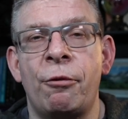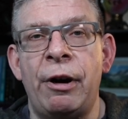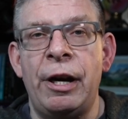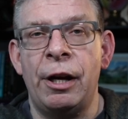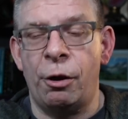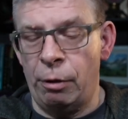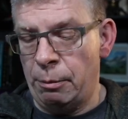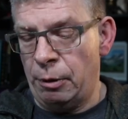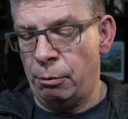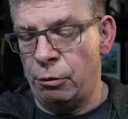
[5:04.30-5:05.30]
upgrading
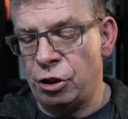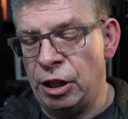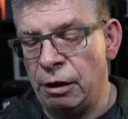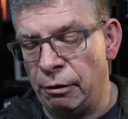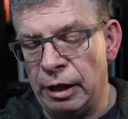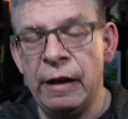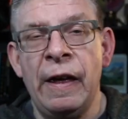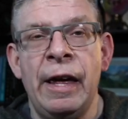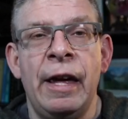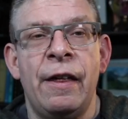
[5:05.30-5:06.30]
equipment machinery,
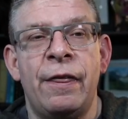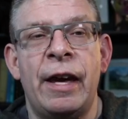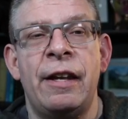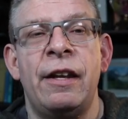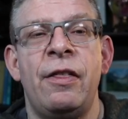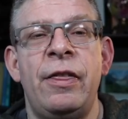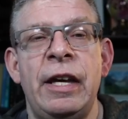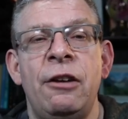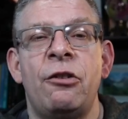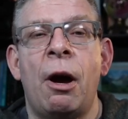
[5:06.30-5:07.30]
that
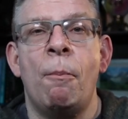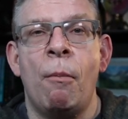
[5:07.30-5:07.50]
these